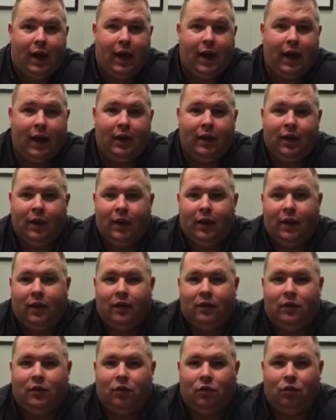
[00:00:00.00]
It's
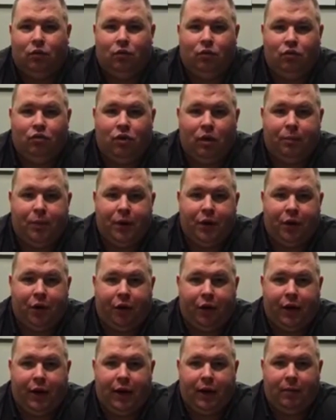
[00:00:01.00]
okay to
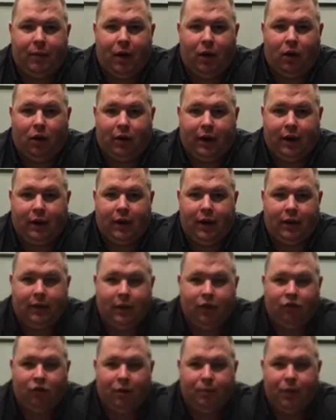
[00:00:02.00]
jump into your email or
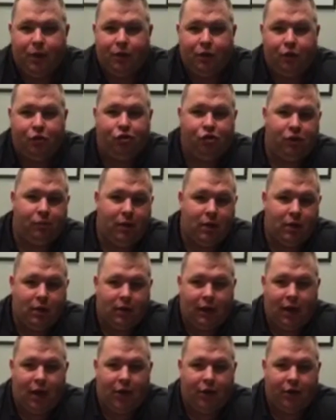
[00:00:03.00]
let LinkedIn jump into your
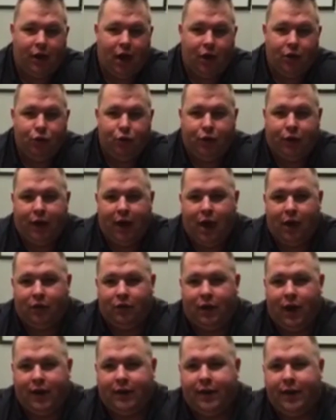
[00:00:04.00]
Gmail account or
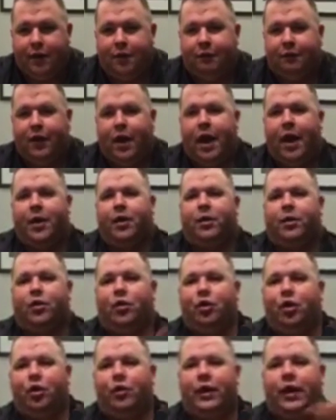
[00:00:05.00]
Yahoo account to
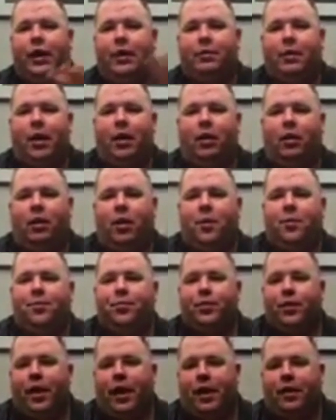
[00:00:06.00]
identify who you
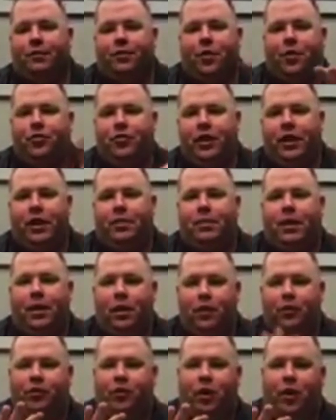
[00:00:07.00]
email and if those
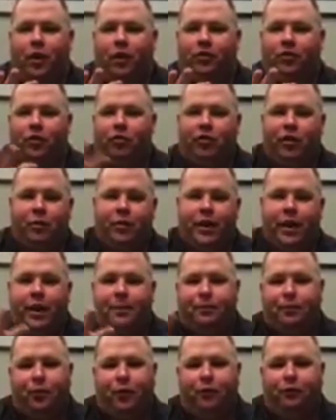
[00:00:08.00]
emails are
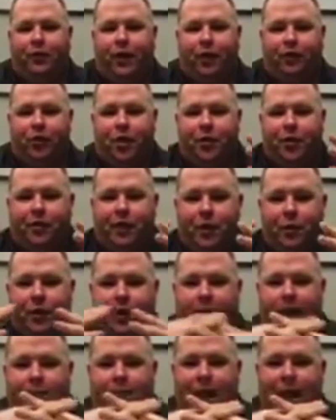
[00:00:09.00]
associated with any profiles
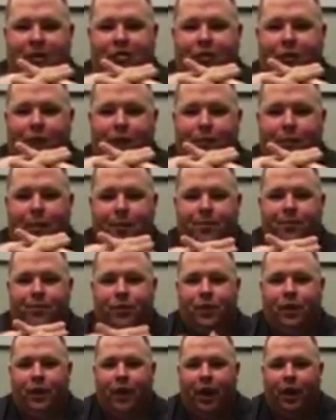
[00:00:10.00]
on there. That way they can match you
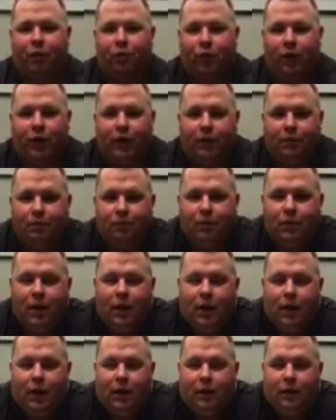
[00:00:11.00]
up and
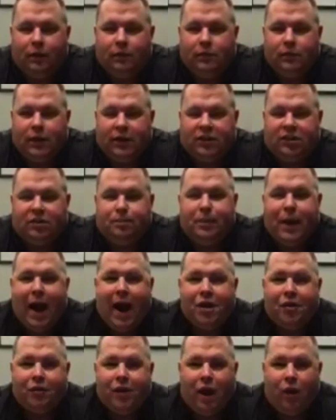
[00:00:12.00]
really uh,
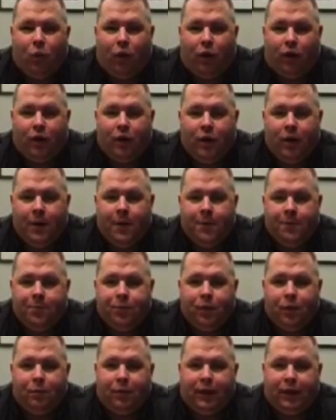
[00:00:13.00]
expand your network.
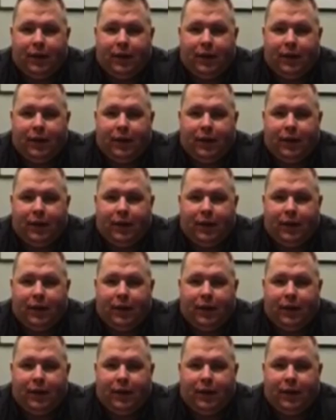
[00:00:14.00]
